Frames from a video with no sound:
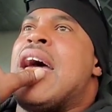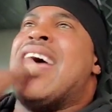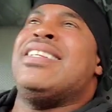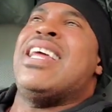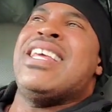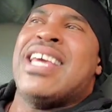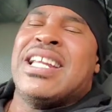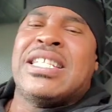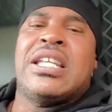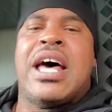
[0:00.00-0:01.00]
And then he get
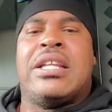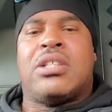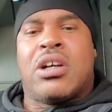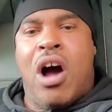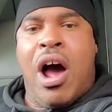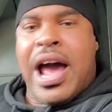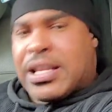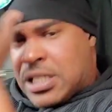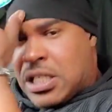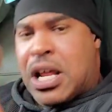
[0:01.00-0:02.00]
into the car
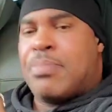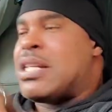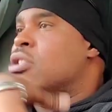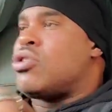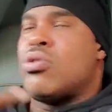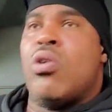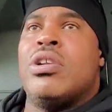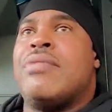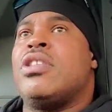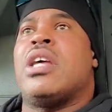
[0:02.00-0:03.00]
accidents, God bless his soul
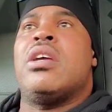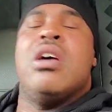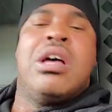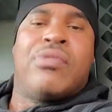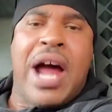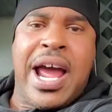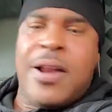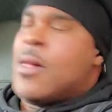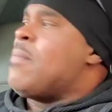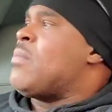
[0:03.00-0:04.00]
and everything, right?